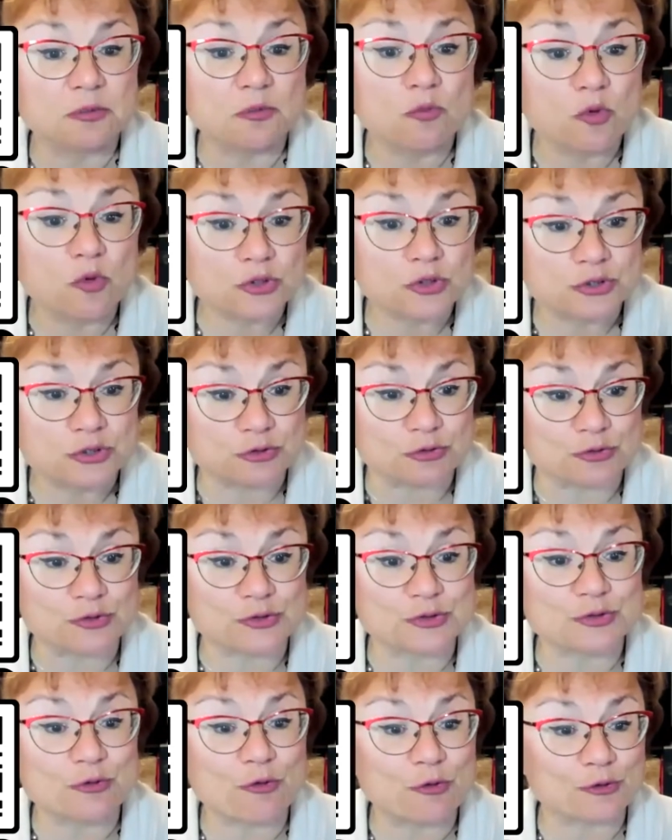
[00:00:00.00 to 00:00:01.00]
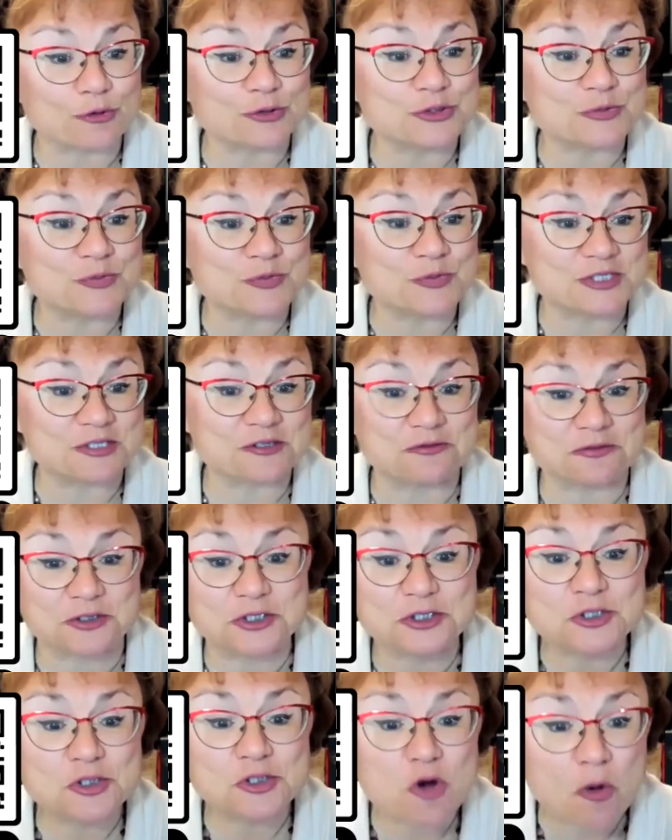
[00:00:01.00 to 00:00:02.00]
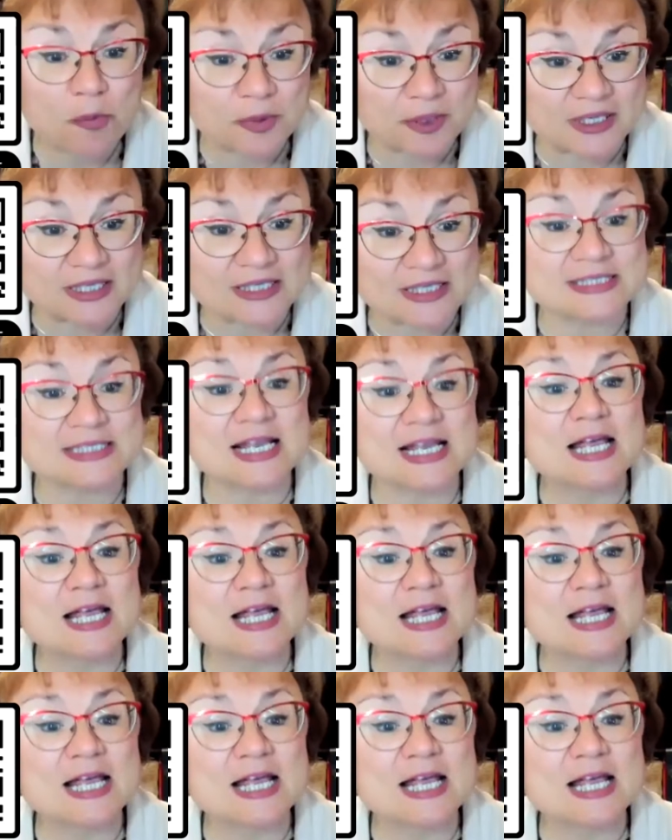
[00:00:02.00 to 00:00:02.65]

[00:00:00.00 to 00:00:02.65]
modules on specific topics.